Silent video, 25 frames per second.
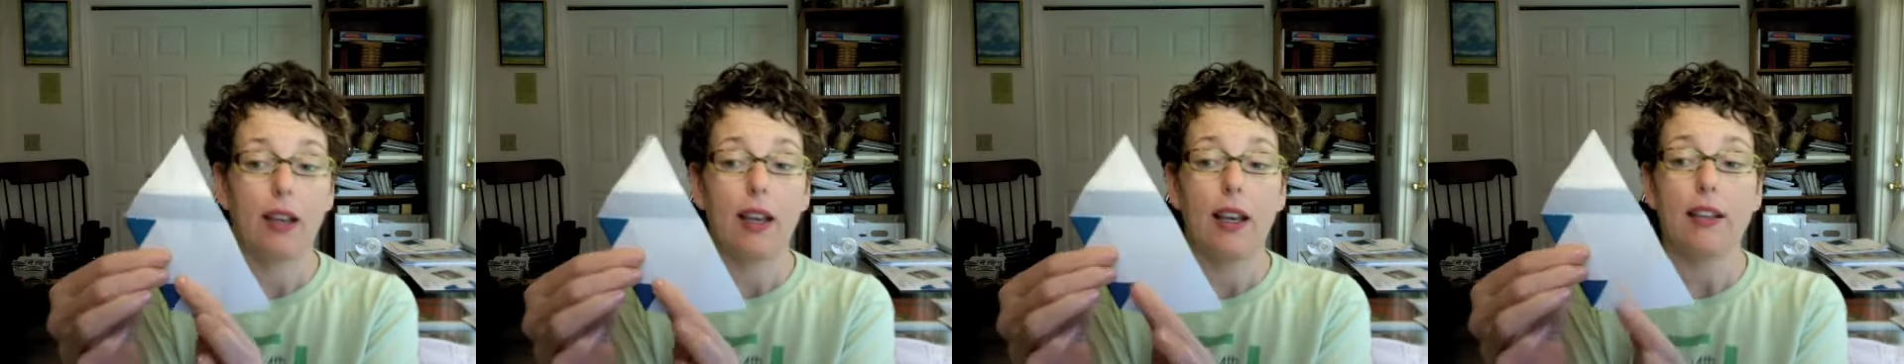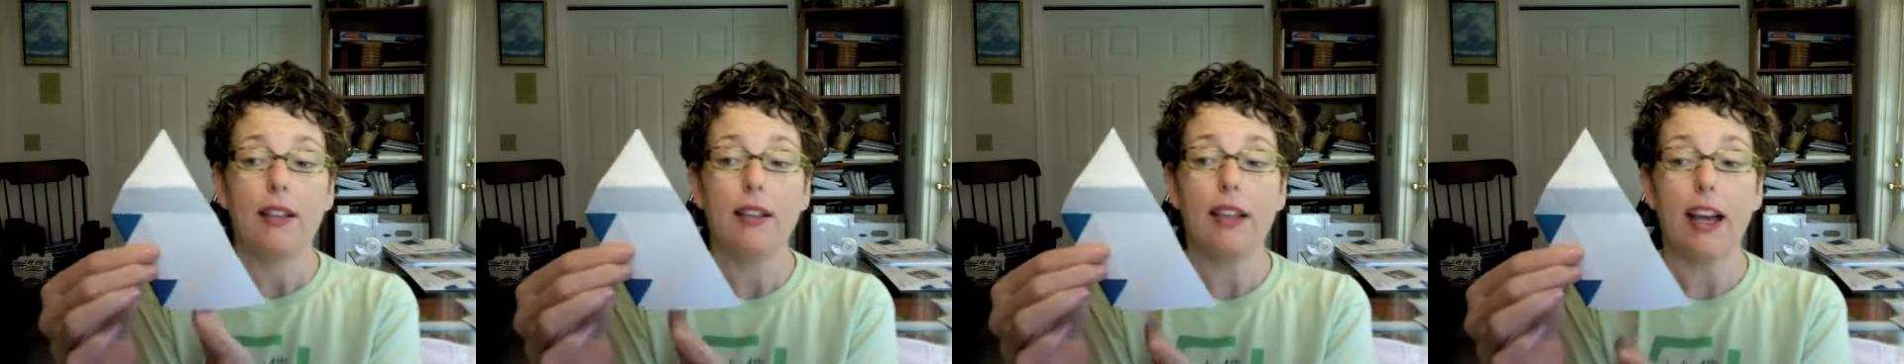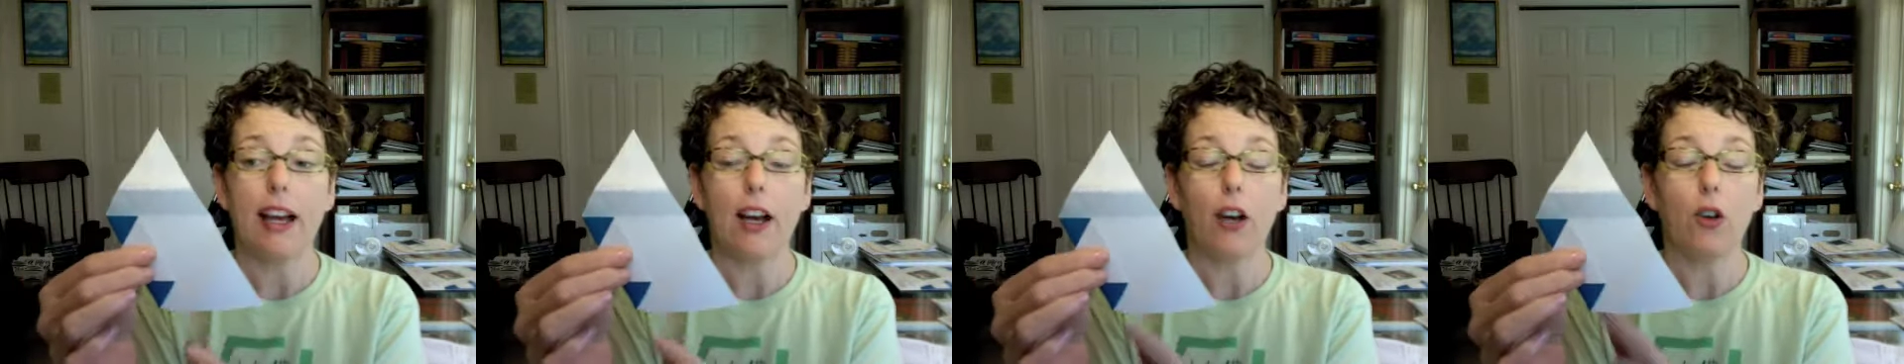
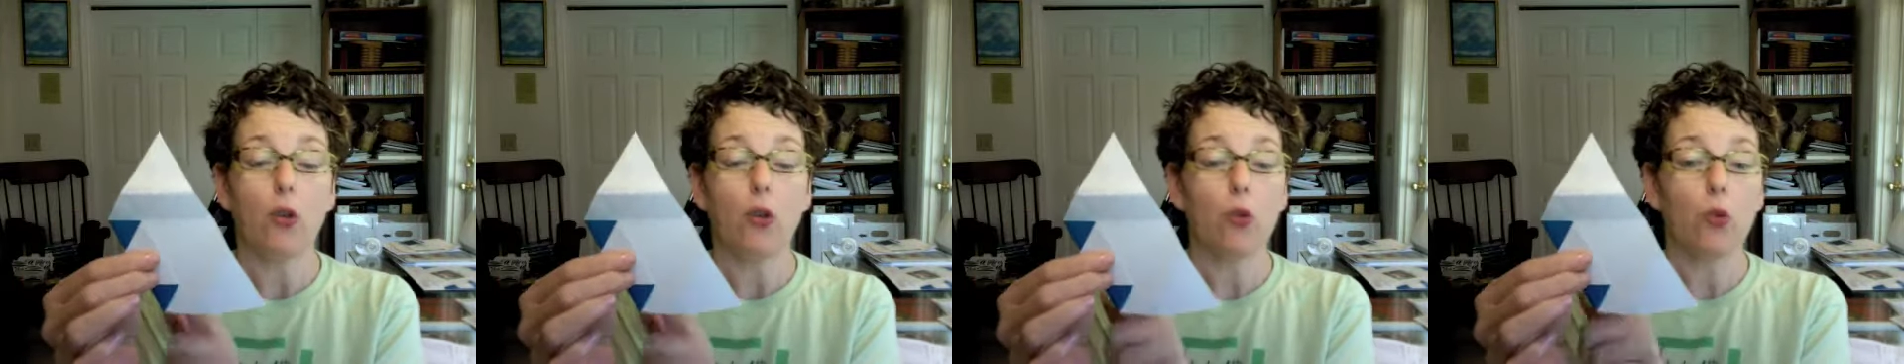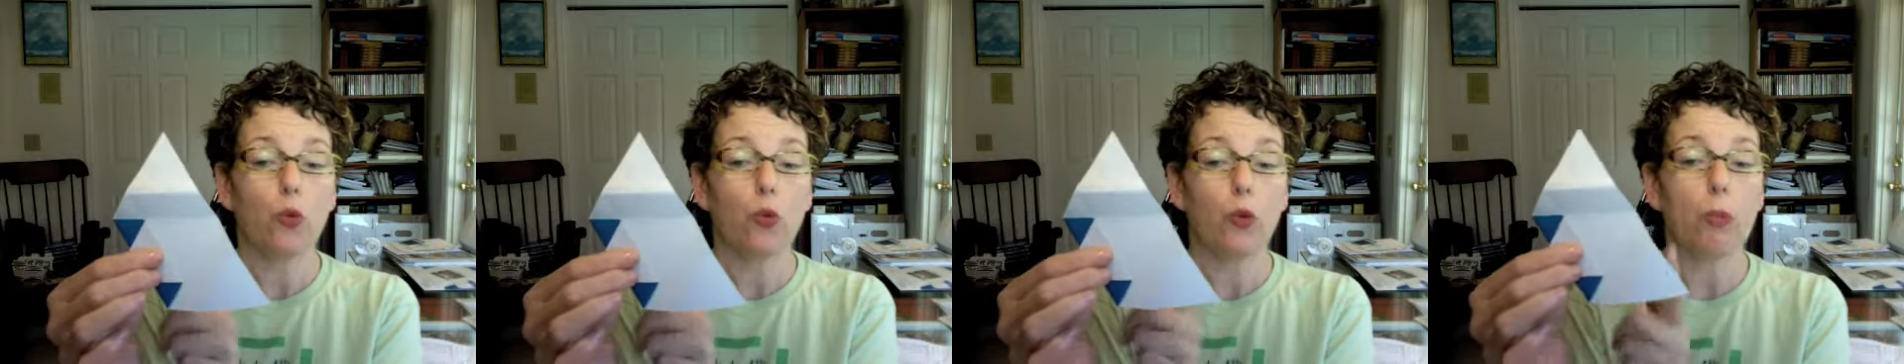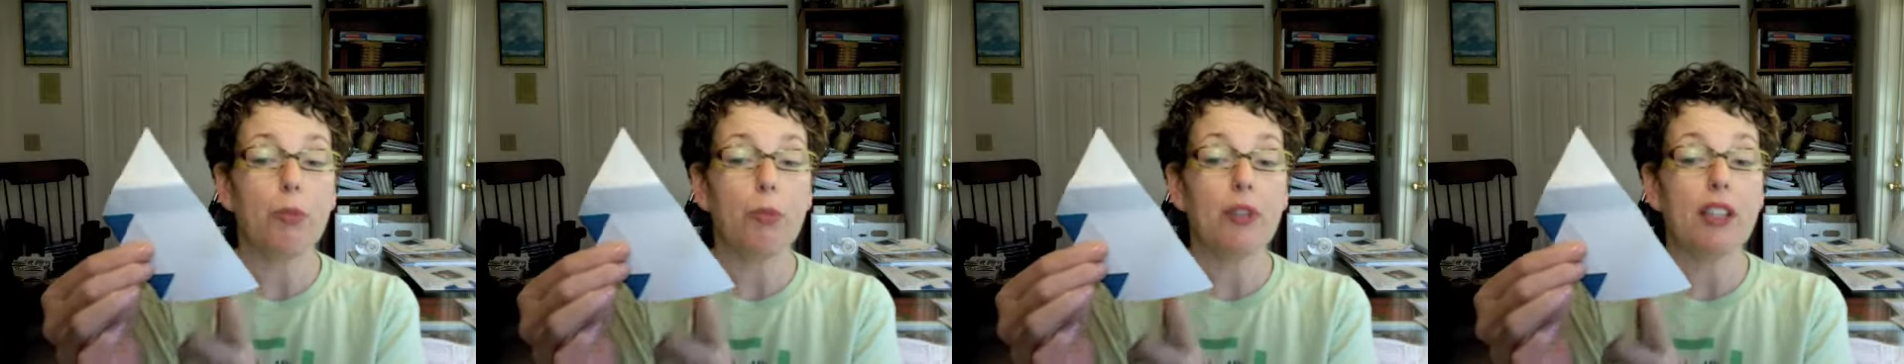Now
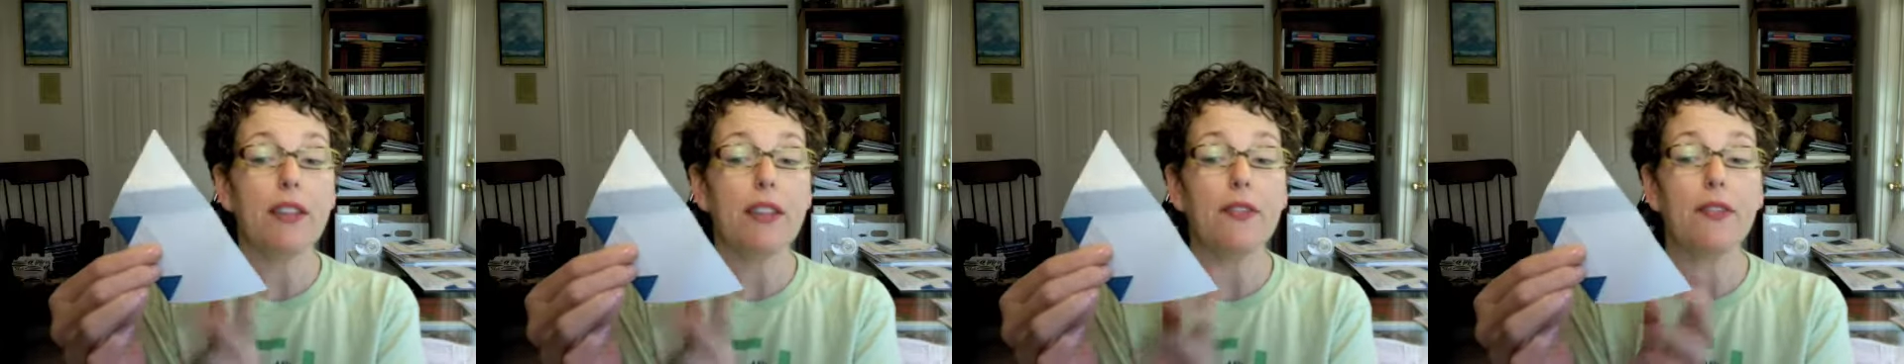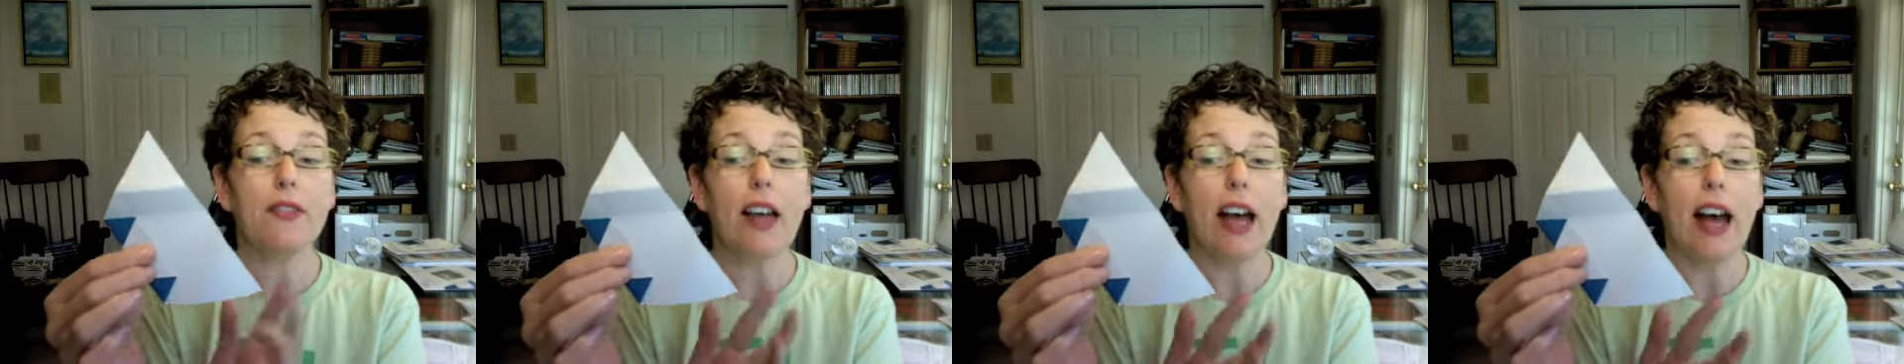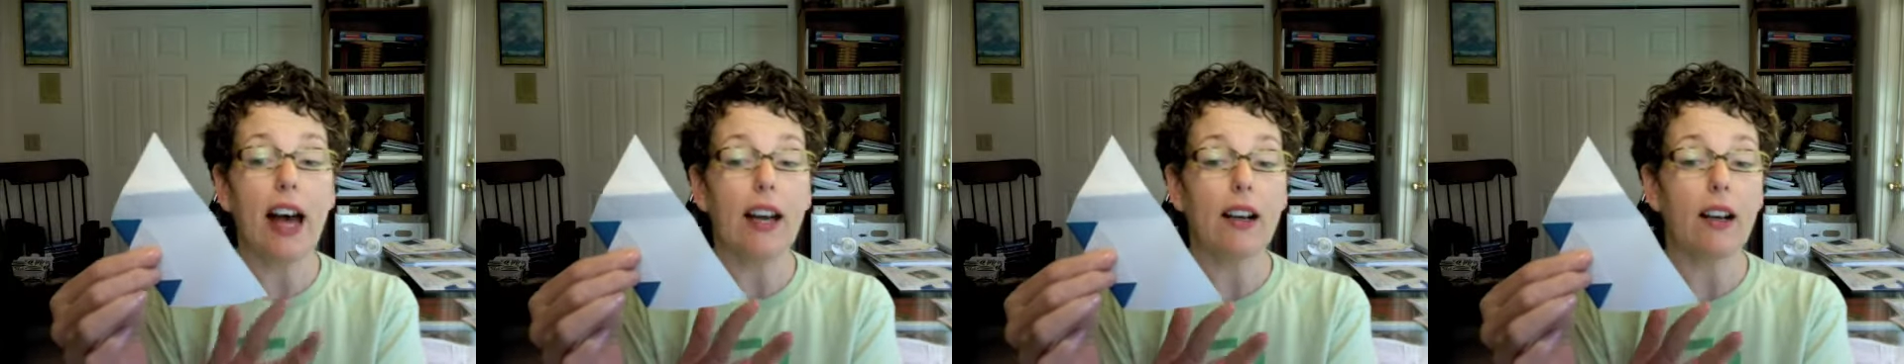repeat
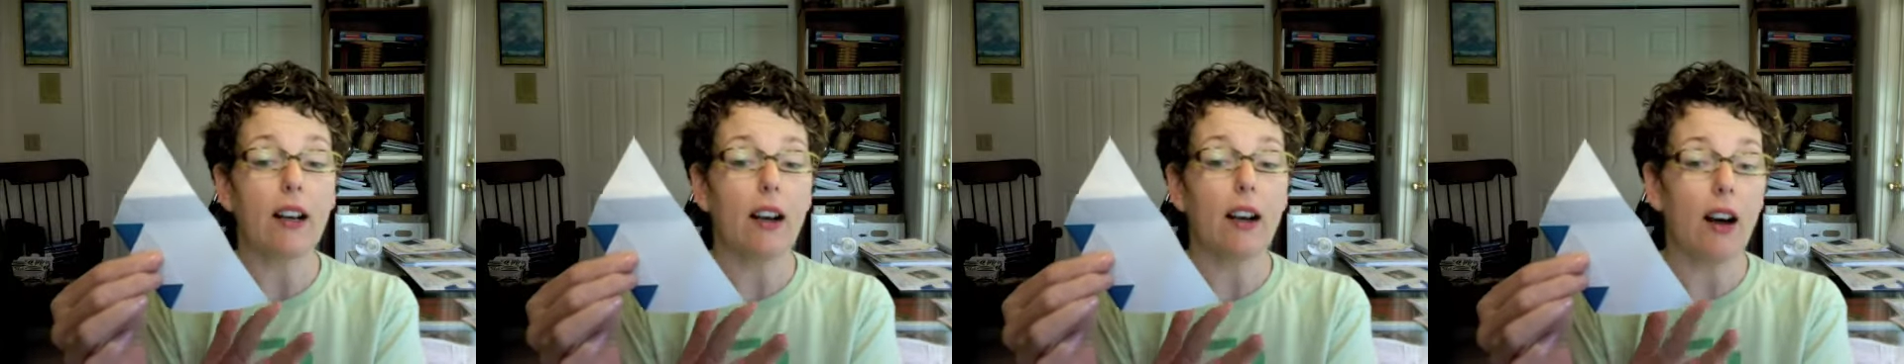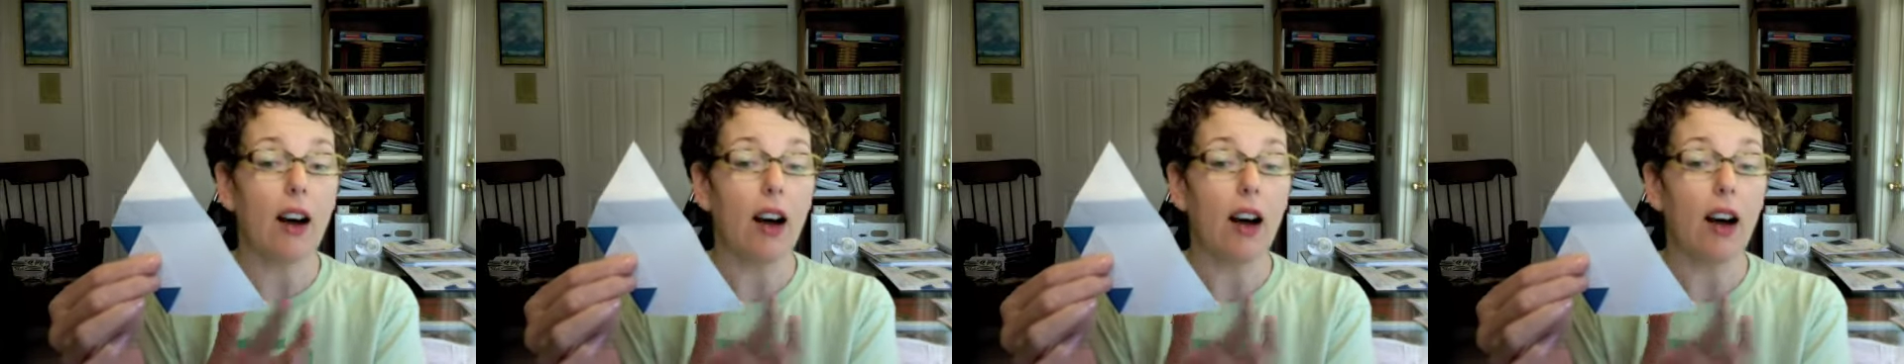that